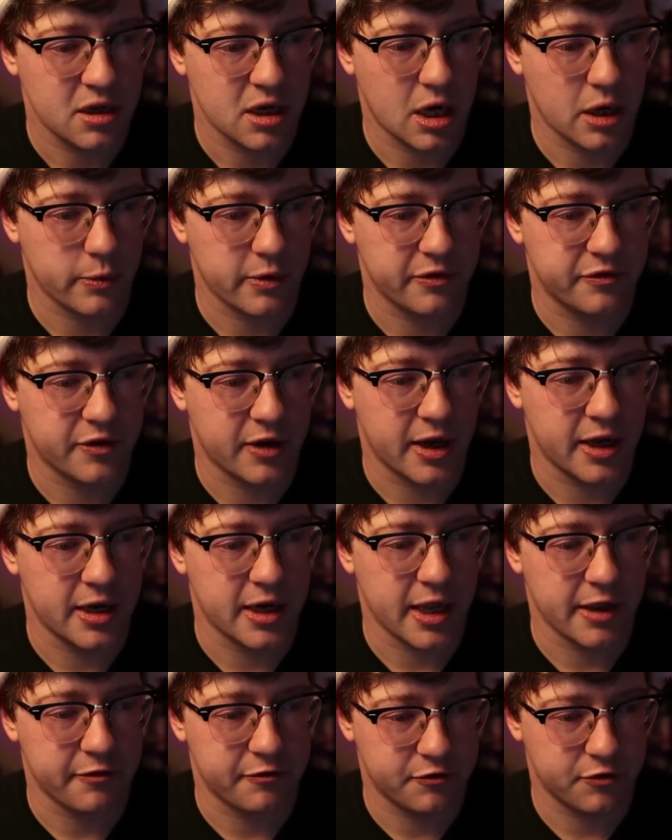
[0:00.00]
Here we
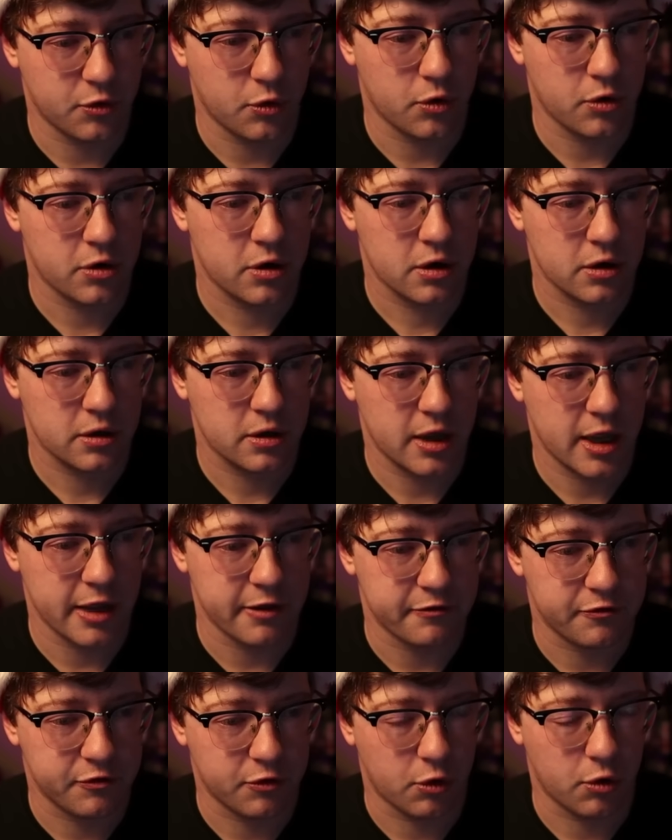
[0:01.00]
find a four,
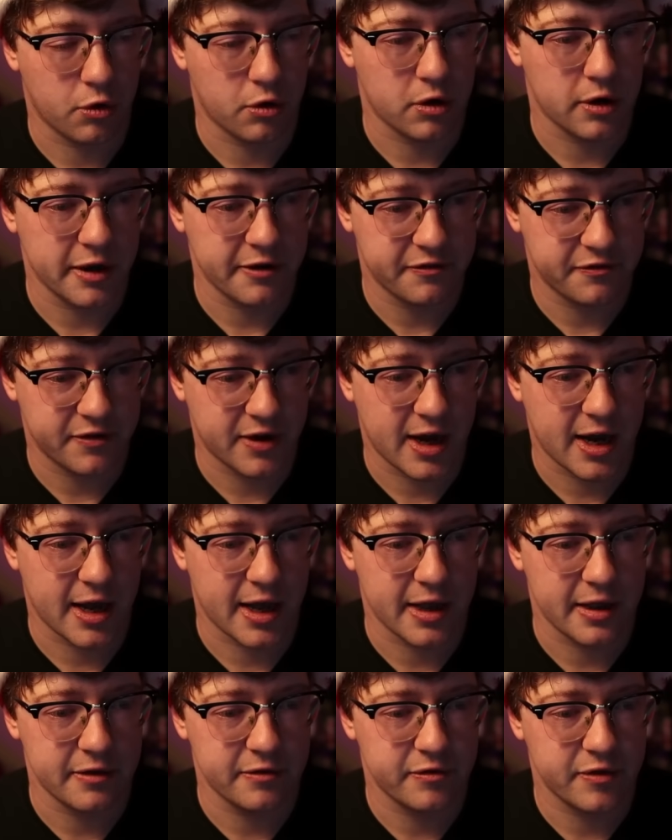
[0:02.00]
a four, a
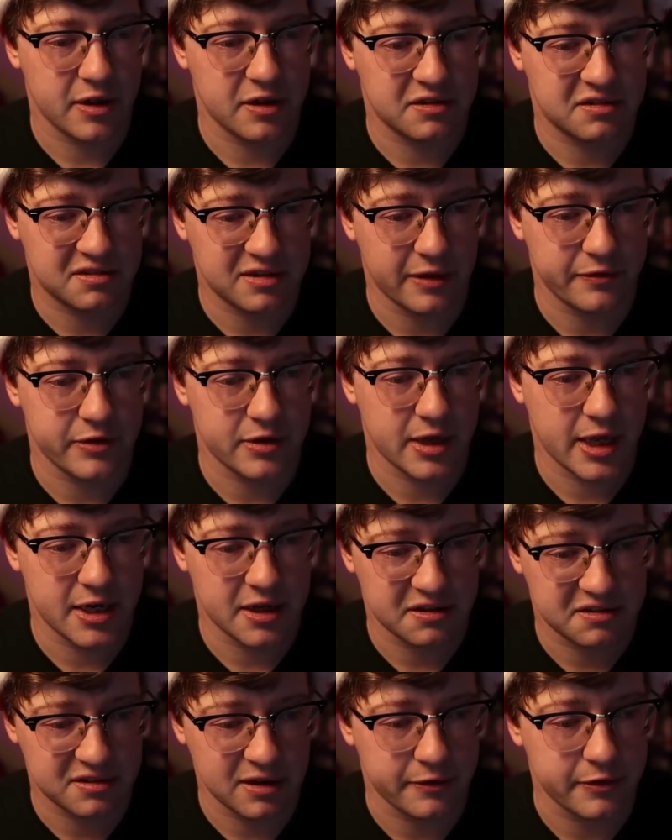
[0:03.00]
five, a seven,
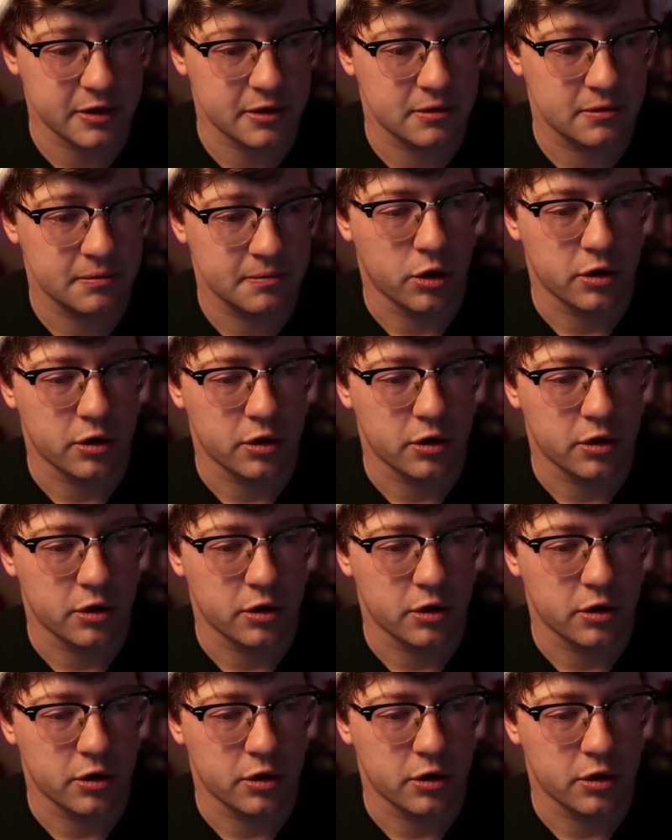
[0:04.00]
and a seven.